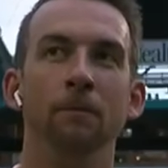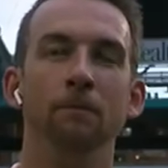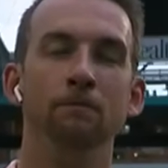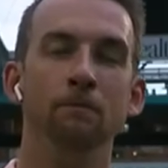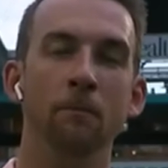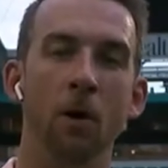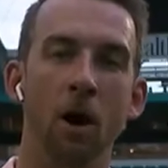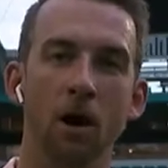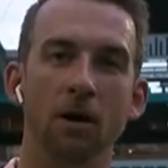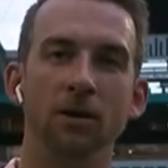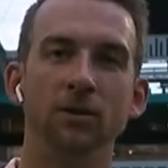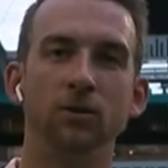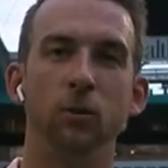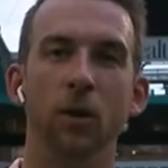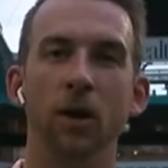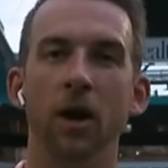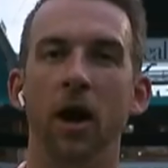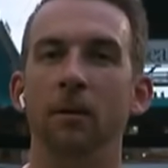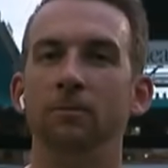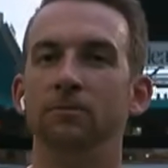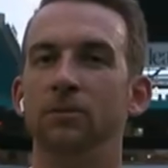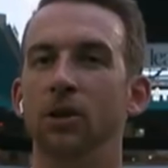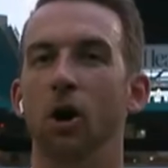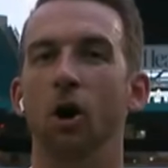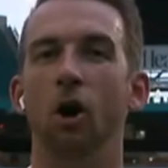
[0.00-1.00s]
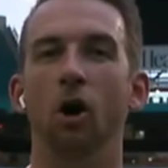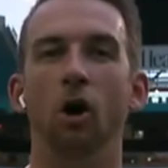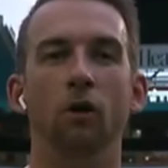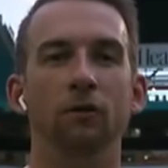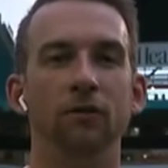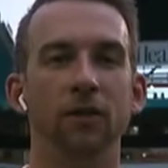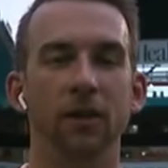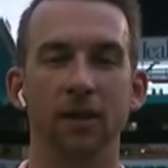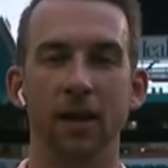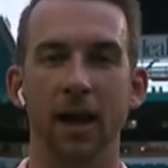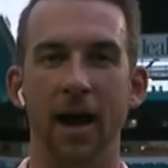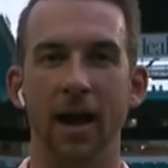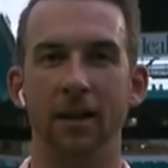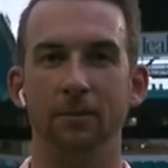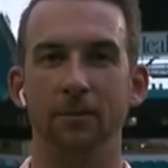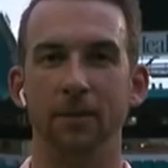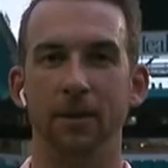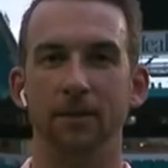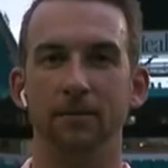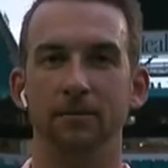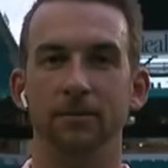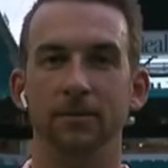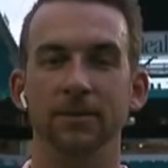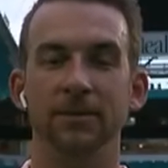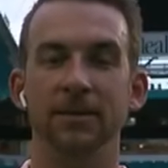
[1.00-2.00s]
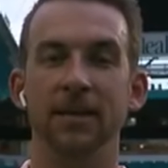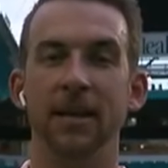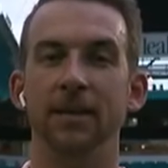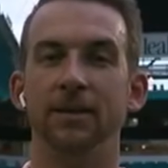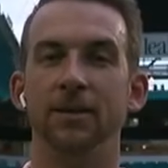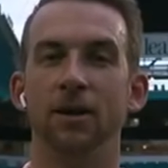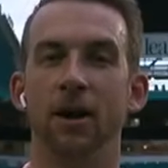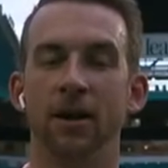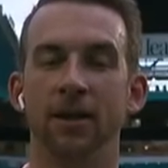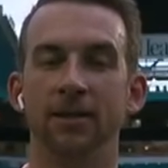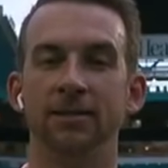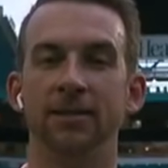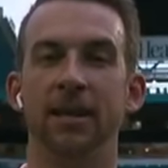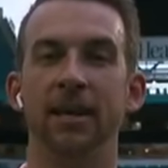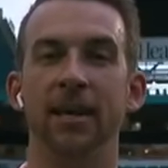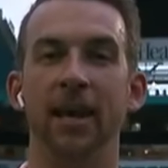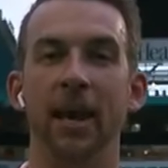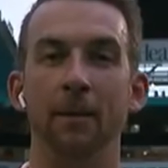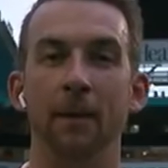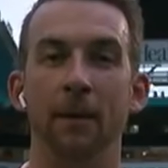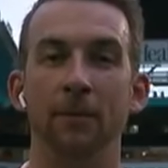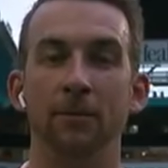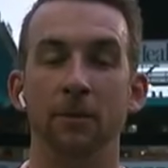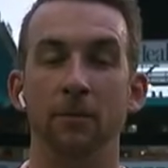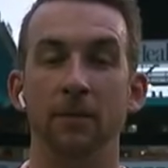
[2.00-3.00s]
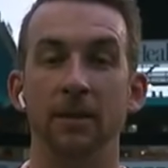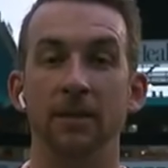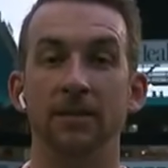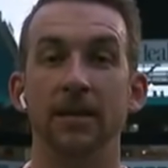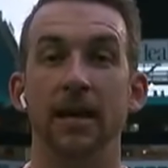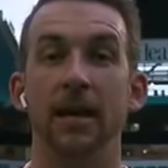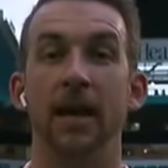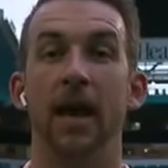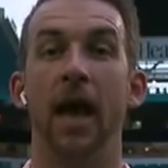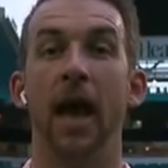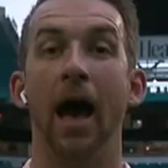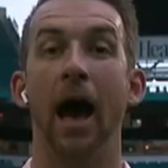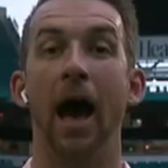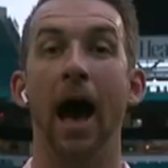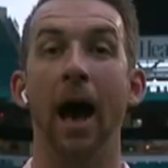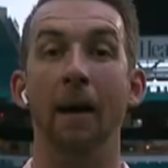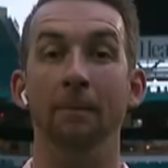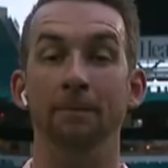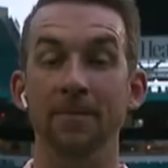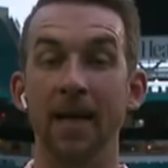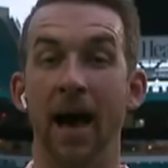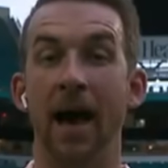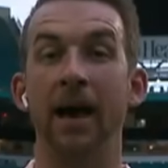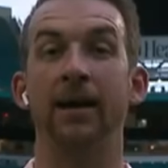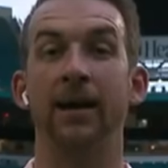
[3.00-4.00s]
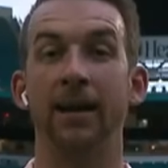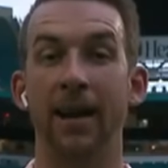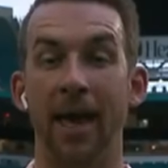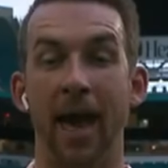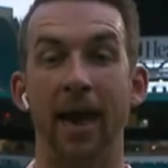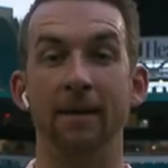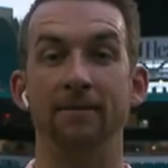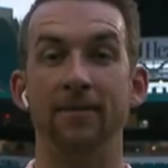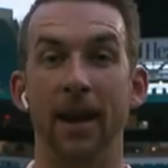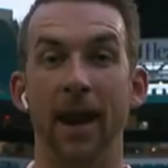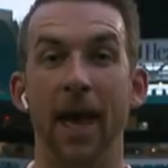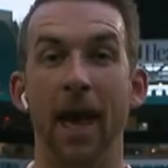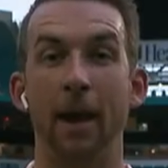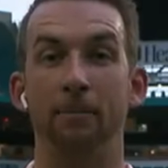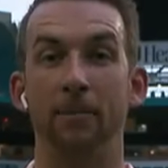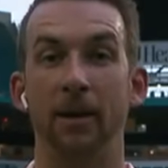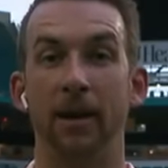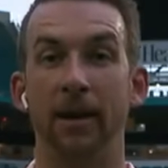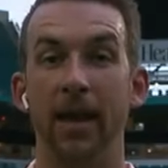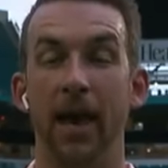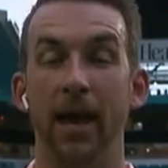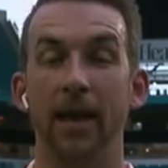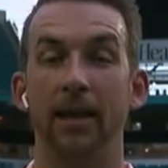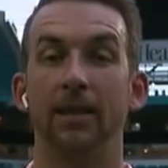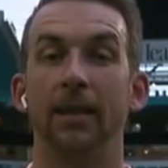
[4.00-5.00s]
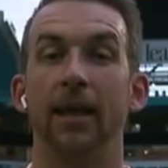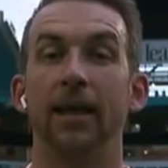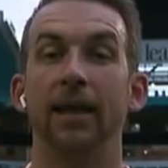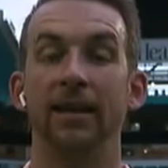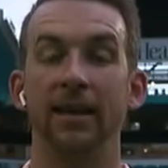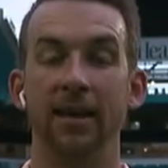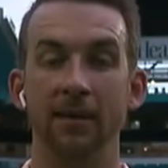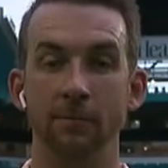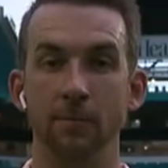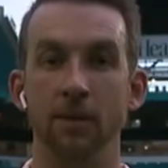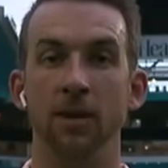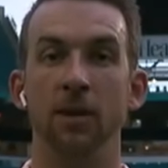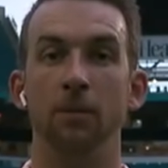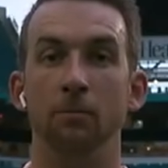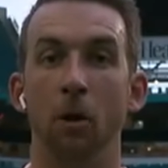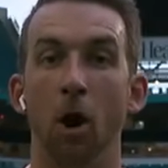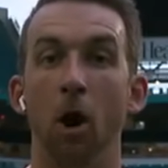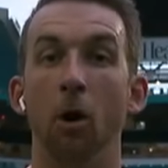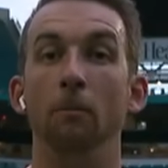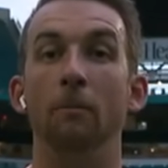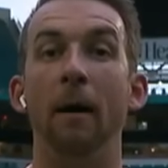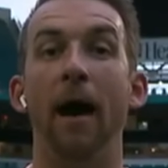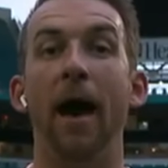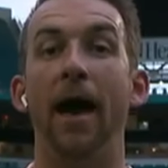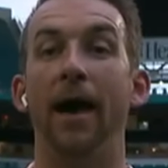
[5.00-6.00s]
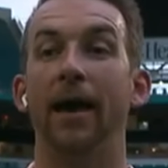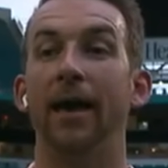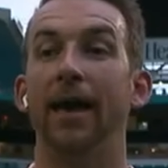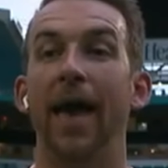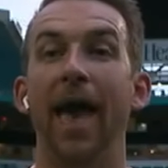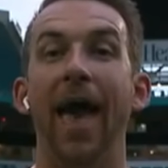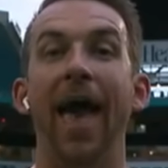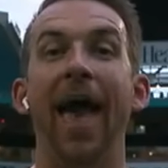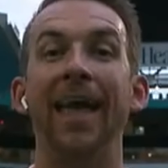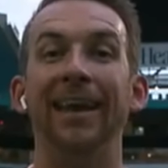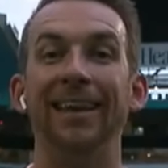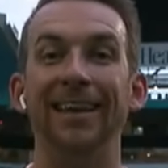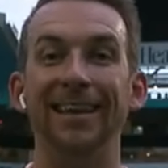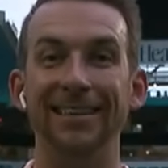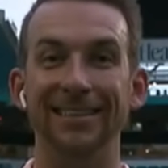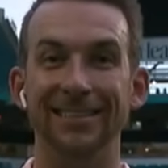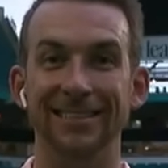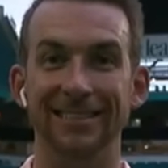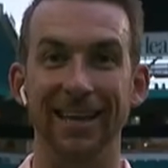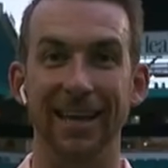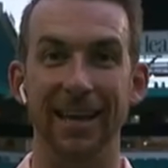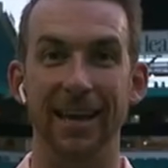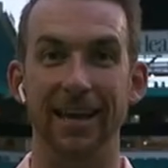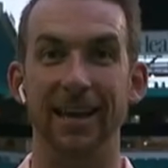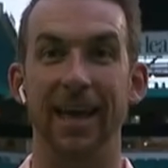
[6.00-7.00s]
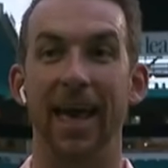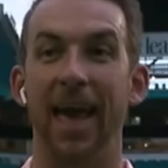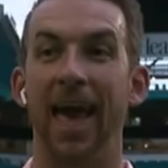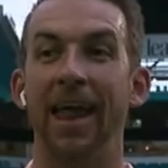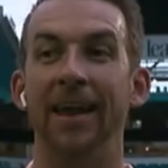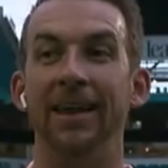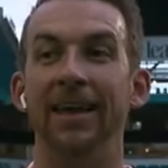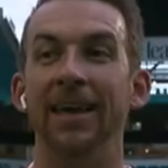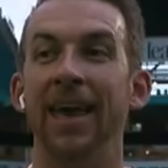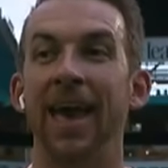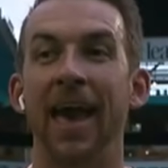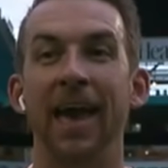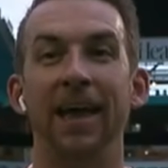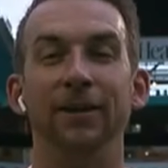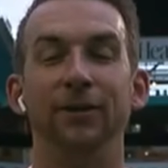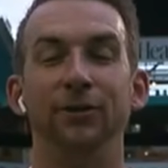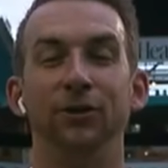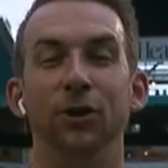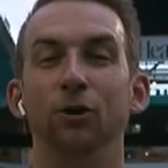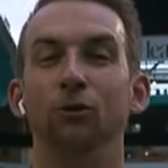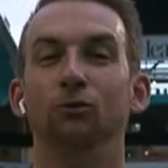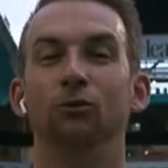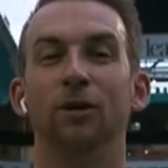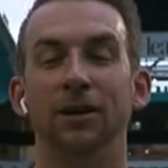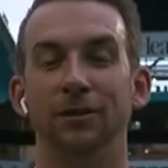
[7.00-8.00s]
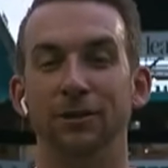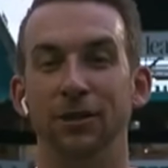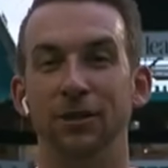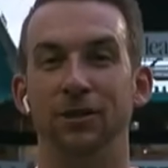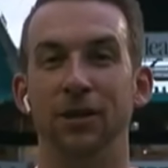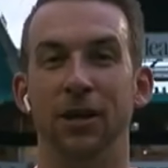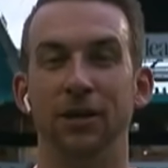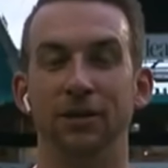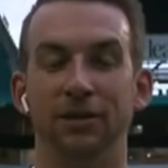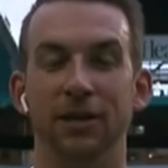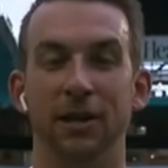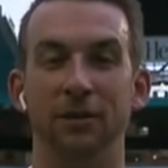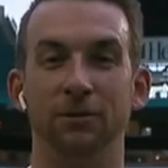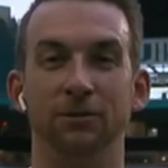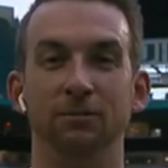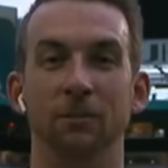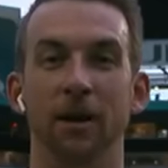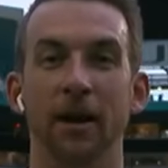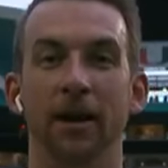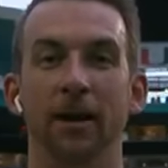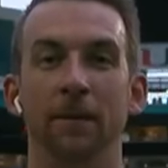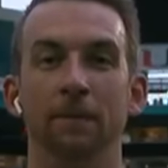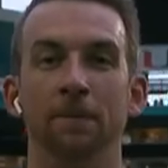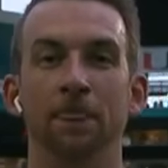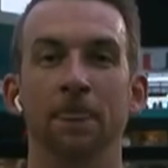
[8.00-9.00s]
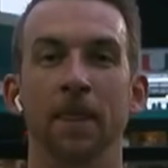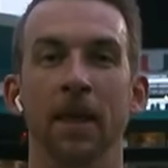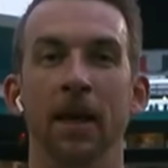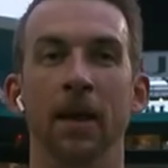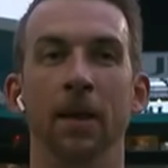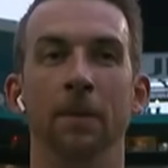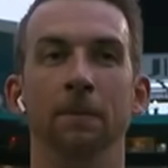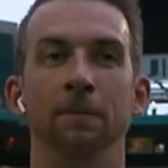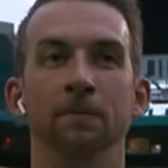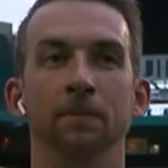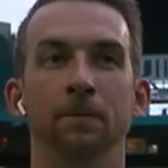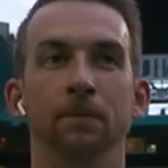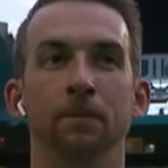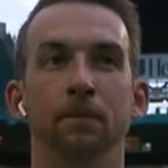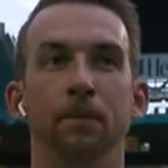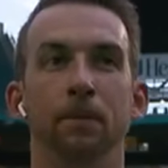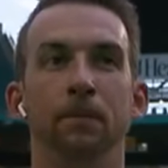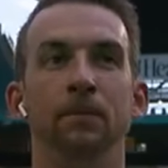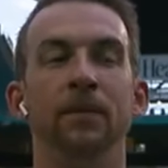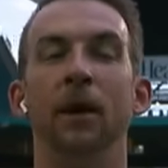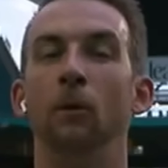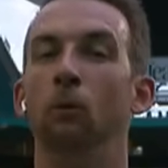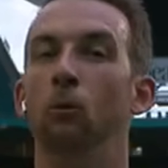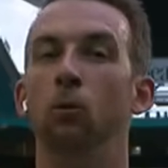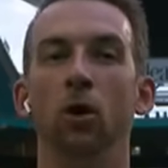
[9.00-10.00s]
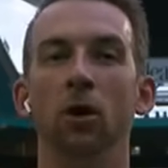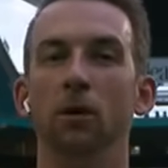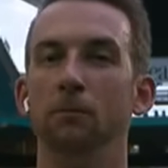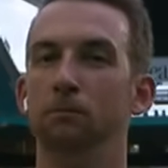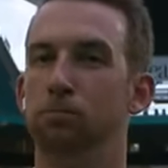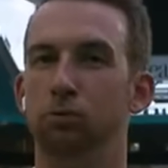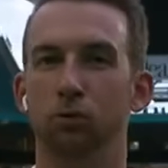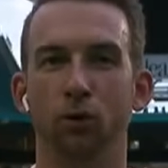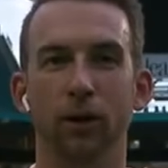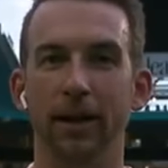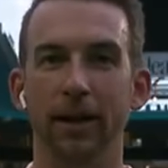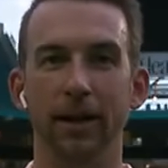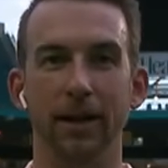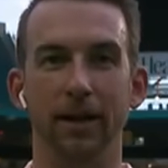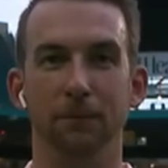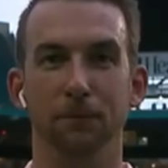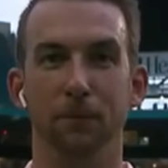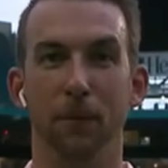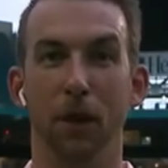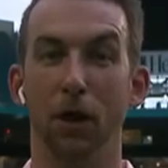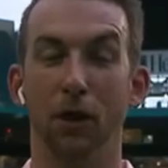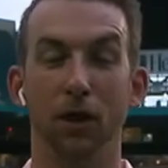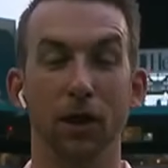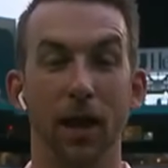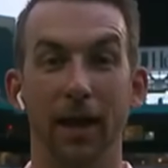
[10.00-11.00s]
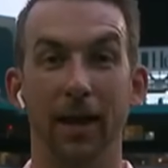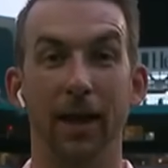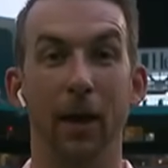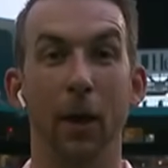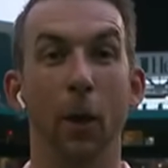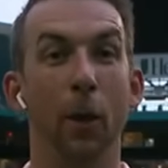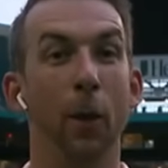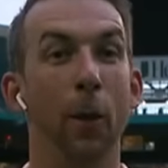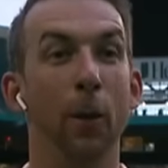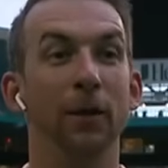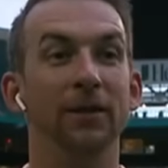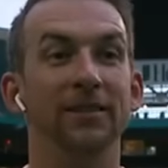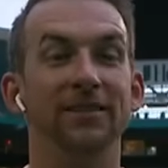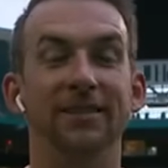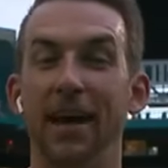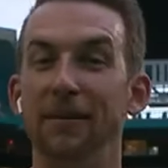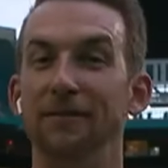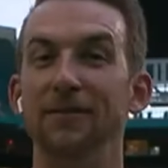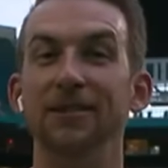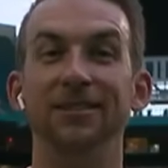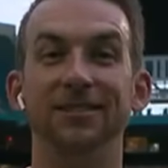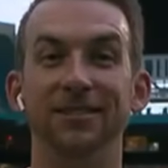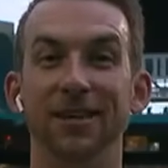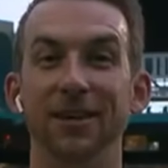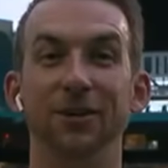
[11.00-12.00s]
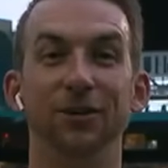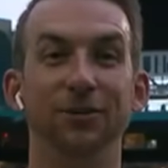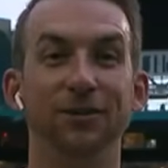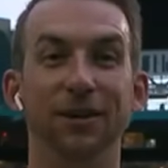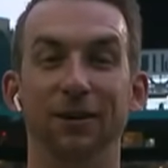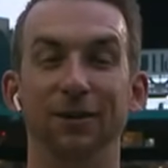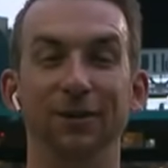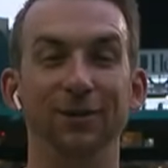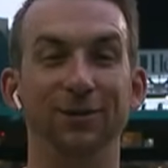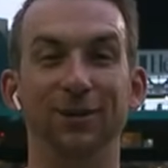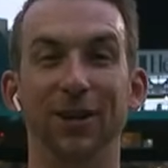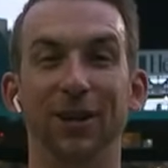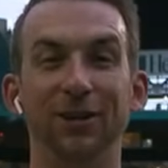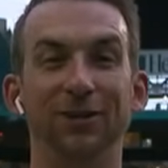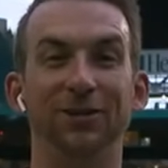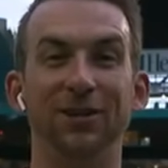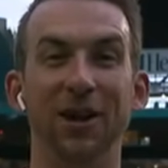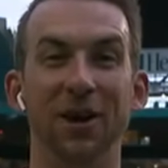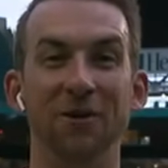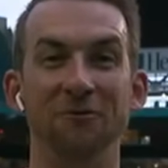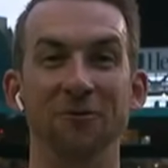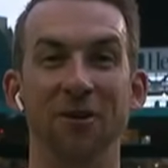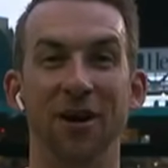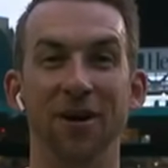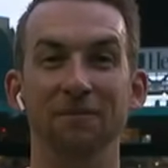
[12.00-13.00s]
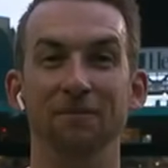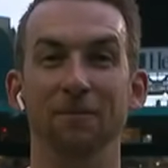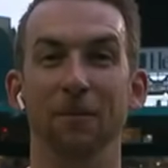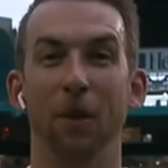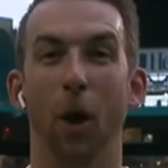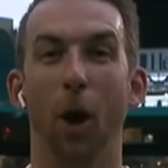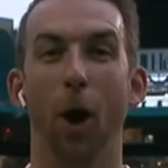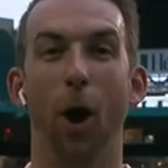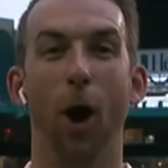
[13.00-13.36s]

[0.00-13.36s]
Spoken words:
Moss went up to all of the linemen. Deion Dawkins said he came up to him and said, I'm not going to have that happen again. Like, give me the ball back. And he did. And he had two rushing touchdowns, Mike, that weren't pretty. Like, Devin Singletary's touchdown run,